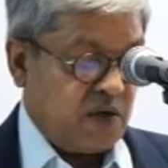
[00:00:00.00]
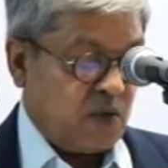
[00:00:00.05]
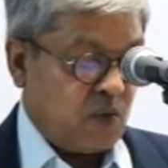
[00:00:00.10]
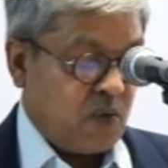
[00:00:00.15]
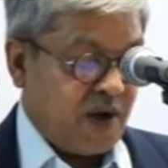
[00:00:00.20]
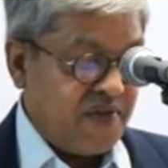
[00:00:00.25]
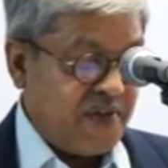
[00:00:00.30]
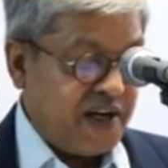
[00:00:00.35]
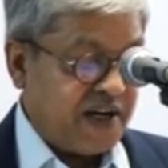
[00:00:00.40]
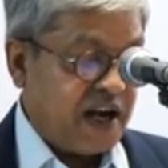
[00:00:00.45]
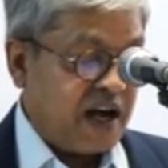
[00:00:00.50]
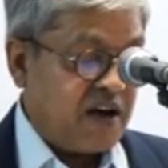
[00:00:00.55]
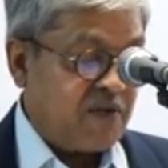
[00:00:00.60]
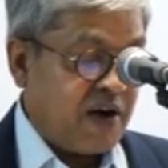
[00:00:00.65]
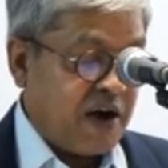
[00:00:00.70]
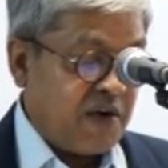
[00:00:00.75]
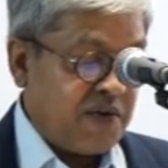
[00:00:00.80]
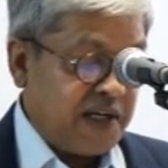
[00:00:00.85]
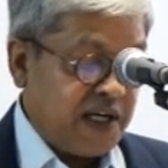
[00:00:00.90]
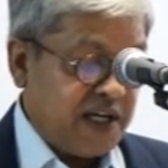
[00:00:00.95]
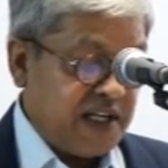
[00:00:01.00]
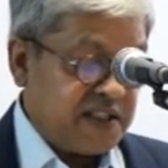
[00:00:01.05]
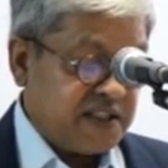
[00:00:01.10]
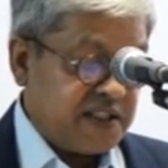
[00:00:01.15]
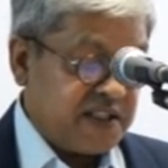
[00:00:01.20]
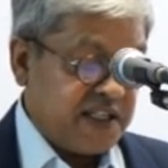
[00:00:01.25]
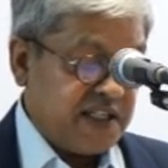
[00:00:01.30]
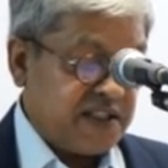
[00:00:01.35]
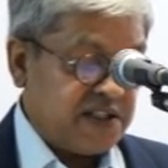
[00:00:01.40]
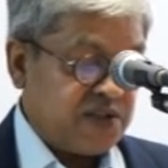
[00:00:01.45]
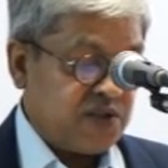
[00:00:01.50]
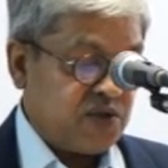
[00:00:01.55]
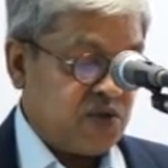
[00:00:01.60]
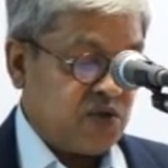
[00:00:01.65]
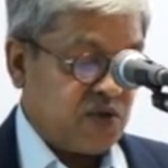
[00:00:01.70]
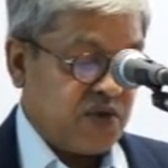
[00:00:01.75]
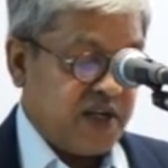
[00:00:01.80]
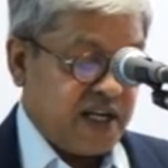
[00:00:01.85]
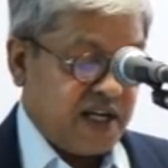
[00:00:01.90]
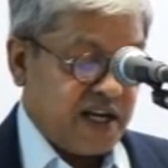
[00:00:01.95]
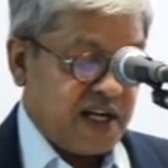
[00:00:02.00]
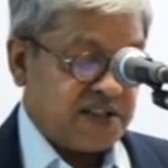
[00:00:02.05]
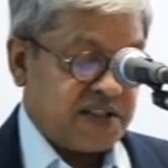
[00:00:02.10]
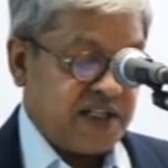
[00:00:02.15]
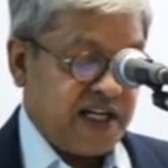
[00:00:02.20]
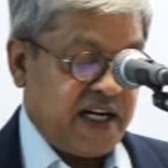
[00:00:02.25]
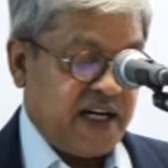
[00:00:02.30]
one that avowedly seeks to recast